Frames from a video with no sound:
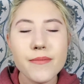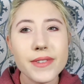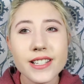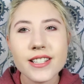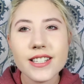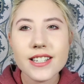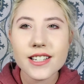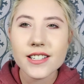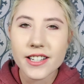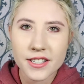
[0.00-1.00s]
This
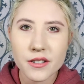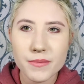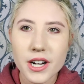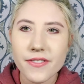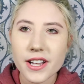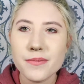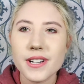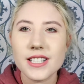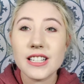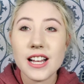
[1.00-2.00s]
still isn't perfect,
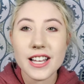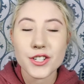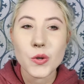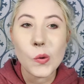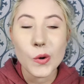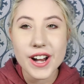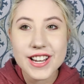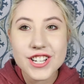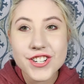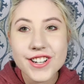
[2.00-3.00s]
but it's a lot less
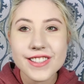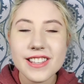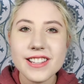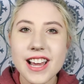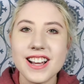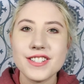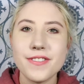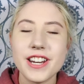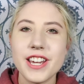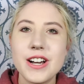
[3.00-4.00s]
orange than the last
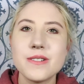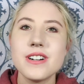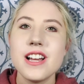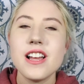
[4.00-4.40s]
video.